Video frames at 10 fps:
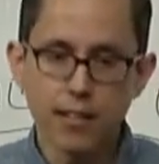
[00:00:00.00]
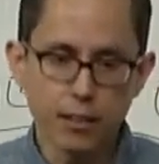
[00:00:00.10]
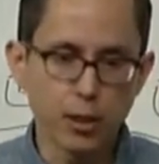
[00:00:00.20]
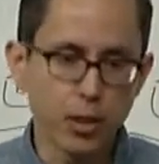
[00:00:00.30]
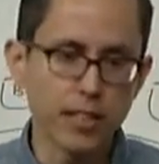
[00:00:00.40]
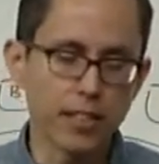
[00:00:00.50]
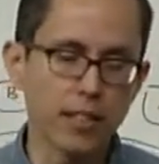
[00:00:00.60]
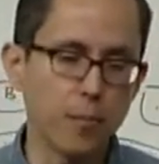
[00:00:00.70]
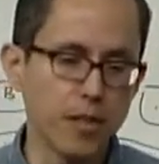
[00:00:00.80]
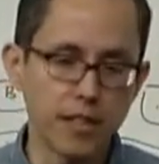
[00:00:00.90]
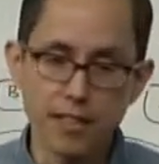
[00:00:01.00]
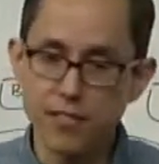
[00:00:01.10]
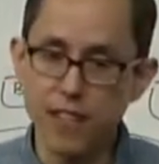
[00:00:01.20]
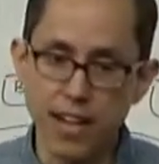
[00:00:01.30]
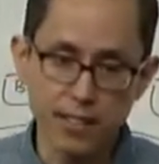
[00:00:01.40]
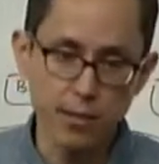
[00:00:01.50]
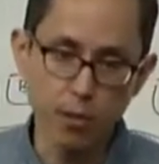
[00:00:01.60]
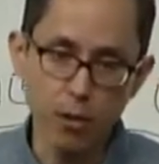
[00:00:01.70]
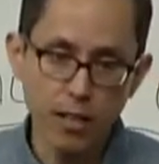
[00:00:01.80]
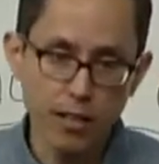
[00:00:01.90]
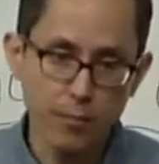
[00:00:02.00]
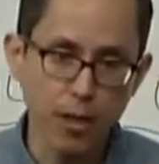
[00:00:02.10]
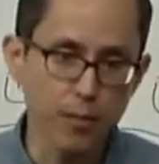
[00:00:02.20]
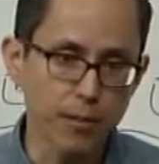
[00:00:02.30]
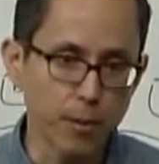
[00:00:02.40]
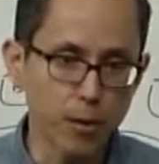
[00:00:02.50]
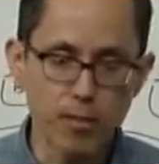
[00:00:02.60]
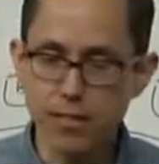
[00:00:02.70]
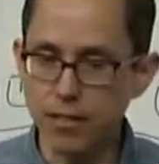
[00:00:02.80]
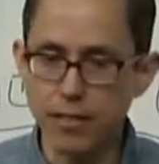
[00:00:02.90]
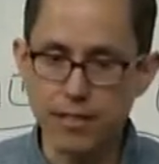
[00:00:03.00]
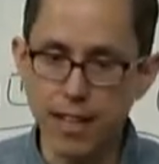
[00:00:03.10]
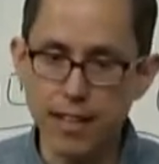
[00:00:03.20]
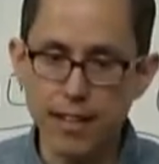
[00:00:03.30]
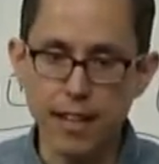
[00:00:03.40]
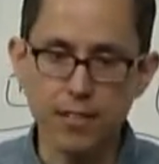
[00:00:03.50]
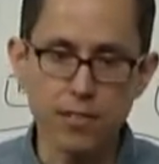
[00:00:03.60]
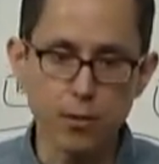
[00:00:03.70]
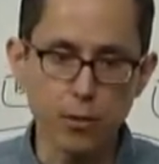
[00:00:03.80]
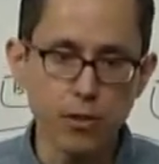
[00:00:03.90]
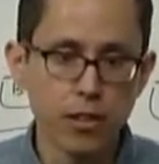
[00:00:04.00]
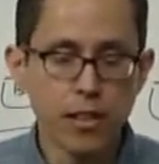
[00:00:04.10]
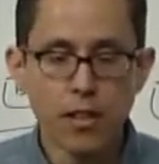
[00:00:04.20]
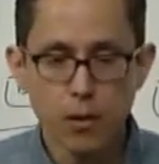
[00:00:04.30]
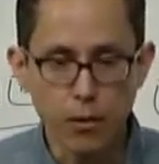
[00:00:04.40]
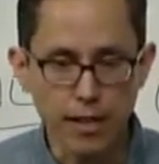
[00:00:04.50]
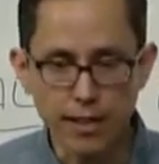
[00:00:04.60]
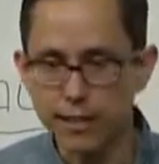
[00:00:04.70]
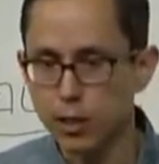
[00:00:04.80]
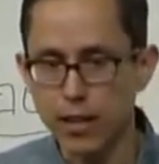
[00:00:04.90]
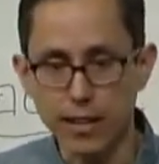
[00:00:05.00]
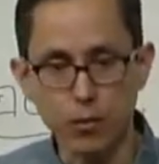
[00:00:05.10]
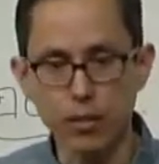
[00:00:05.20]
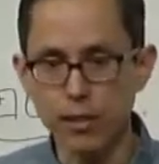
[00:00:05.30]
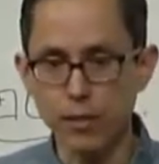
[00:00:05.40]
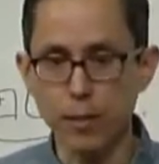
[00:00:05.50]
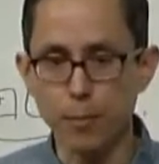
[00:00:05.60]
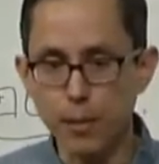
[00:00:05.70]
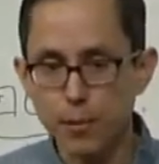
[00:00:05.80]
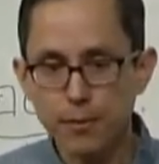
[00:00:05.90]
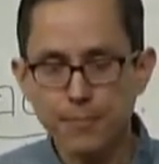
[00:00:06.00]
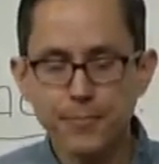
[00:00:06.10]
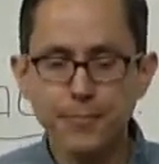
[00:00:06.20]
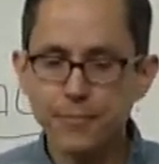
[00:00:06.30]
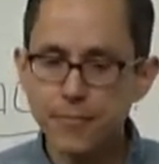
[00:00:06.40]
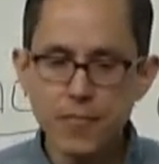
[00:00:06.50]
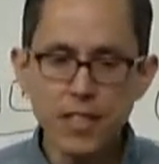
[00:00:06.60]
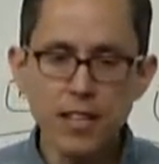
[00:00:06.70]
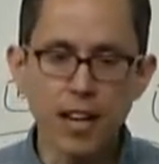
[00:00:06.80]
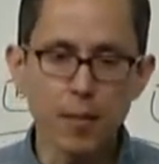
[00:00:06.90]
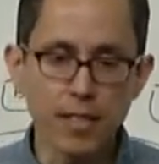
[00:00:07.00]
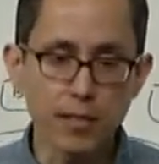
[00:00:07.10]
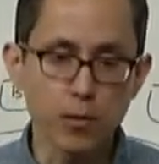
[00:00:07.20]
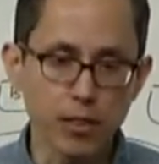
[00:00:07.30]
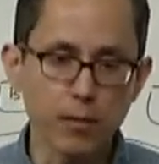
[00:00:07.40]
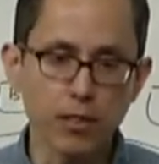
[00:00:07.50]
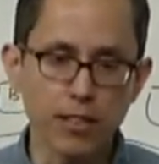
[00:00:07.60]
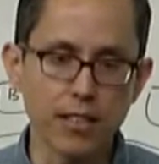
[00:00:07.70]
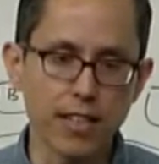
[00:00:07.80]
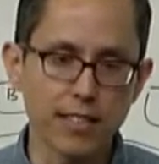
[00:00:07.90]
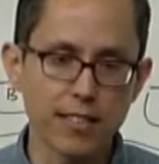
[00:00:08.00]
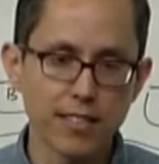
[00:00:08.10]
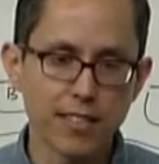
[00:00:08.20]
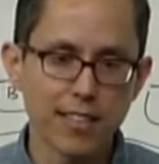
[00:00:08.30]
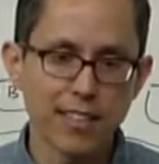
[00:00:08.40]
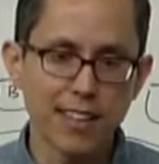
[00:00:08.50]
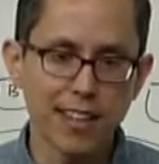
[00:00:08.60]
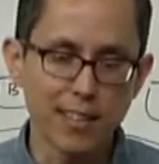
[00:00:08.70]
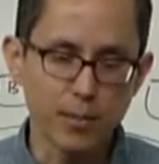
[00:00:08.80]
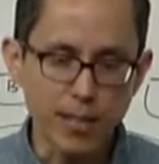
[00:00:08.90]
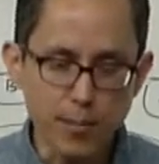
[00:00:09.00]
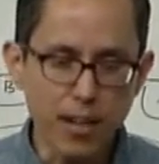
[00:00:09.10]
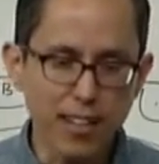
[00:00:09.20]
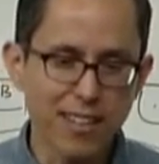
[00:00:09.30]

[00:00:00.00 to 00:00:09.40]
joining a company that's fast growing, probably post Series A out of school, where they can attract really great people, um, is a really, really nice uh, sweet spot.